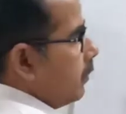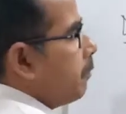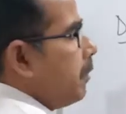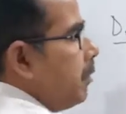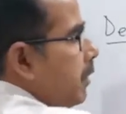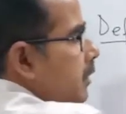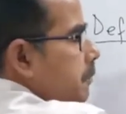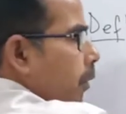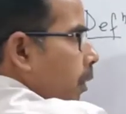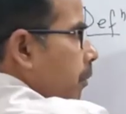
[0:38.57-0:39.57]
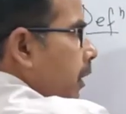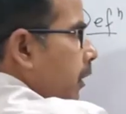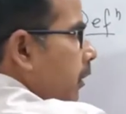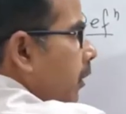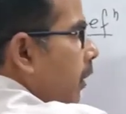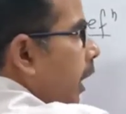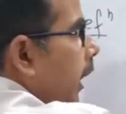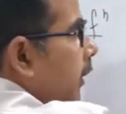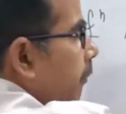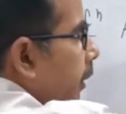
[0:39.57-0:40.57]
P means polynomial,
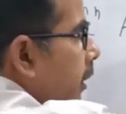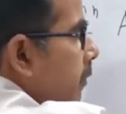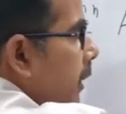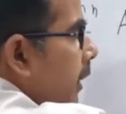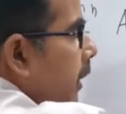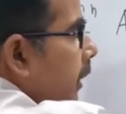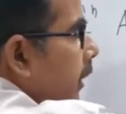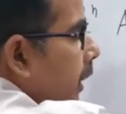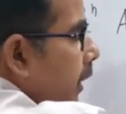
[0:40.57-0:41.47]
and the variable here